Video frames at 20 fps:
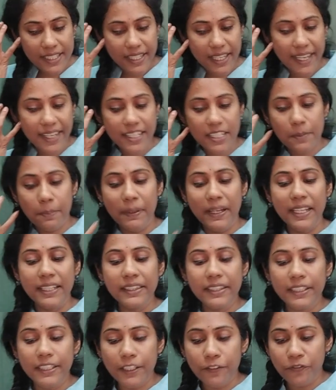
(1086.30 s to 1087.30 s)

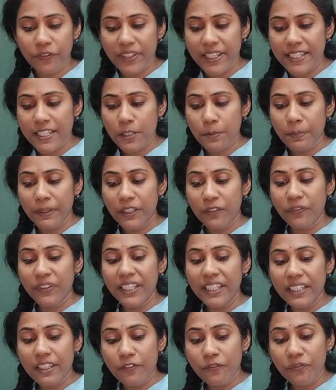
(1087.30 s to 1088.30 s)
Explain the difference
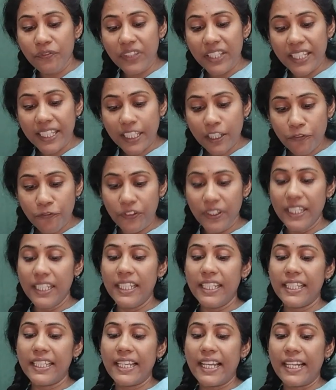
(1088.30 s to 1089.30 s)
between a weak
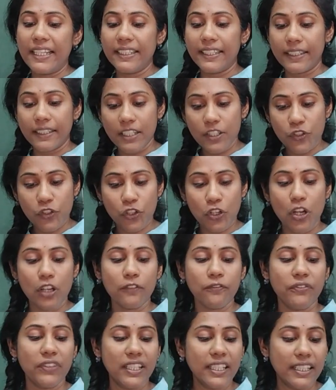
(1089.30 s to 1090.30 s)
field ligand and a
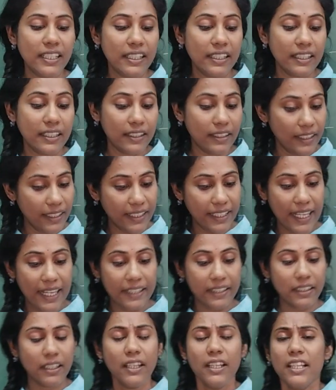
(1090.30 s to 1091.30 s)
strong field
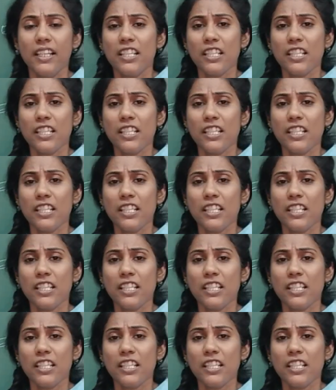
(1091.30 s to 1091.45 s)
ligand.